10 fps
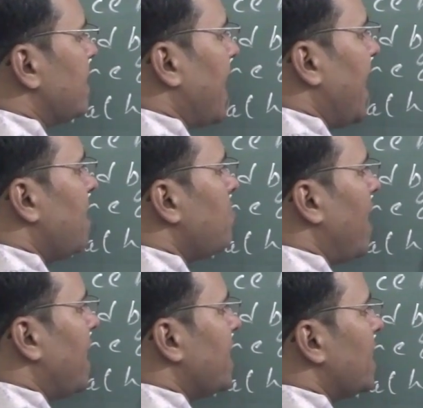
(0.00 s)
10
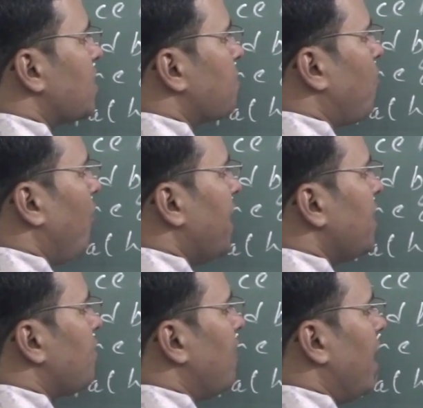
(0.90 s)
minus
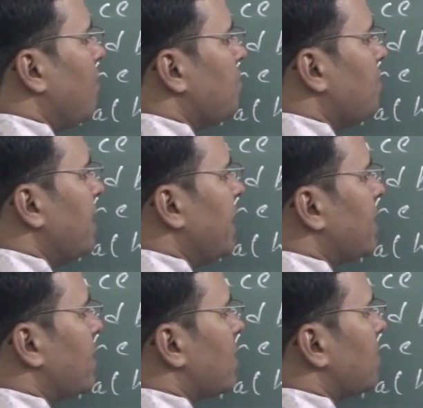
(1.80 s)
0.5
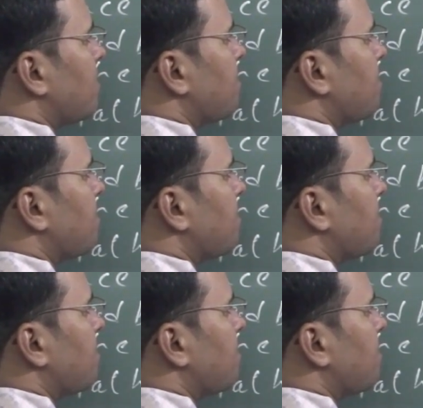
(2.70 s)
units.